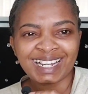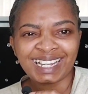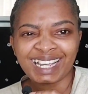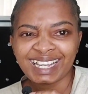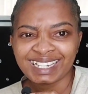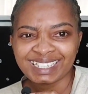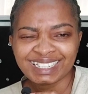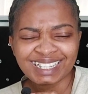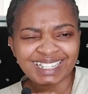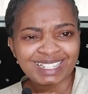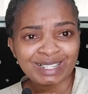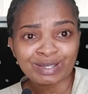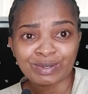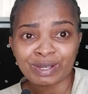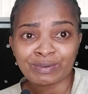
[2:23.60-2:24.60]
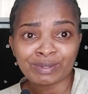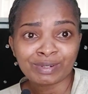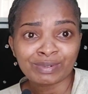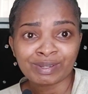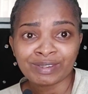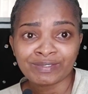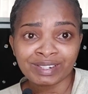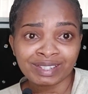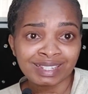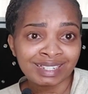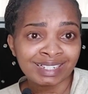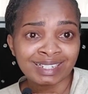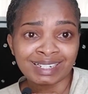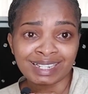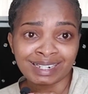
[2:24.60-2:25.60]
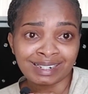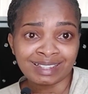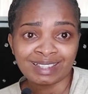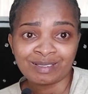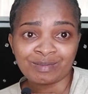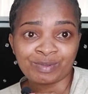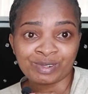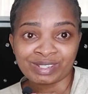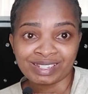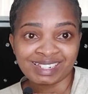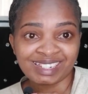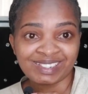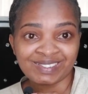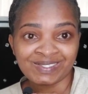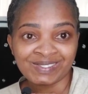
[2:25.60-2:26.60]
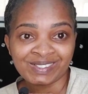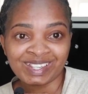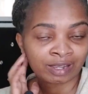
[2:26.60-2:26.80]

And this is where we do everything and anything positive.